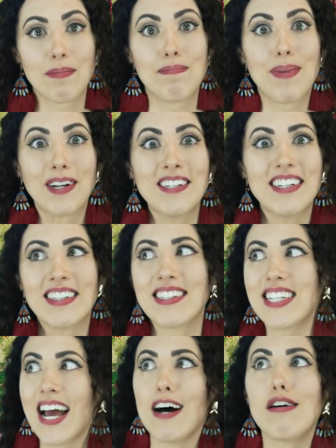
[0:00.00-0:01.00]

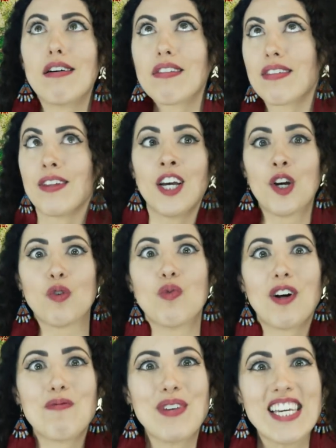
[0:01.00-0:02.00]
abundance, health,
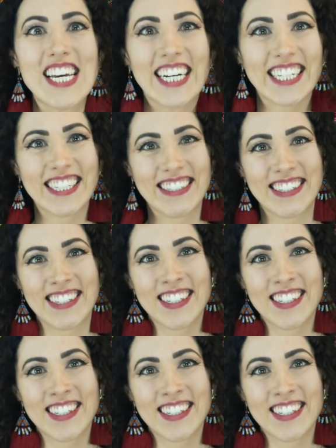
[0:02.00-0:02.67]
well-being.